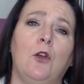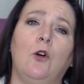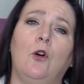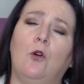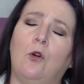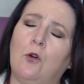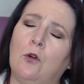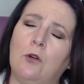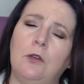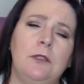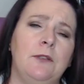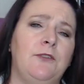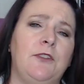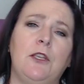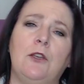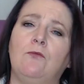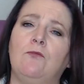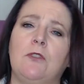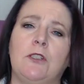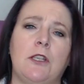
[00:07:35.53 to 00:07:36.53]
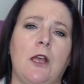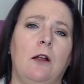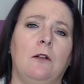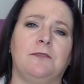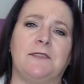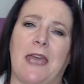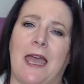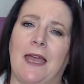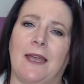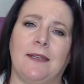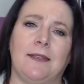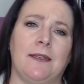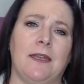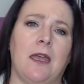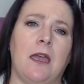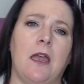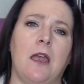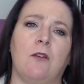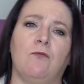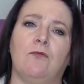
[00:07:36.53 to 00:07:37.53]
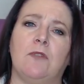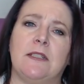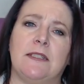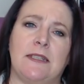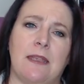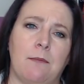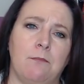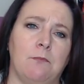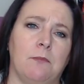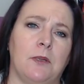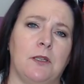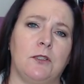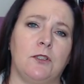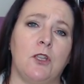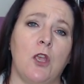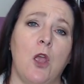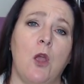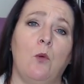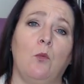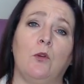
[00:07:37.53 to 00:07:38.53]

All of the unresolved anger and resentment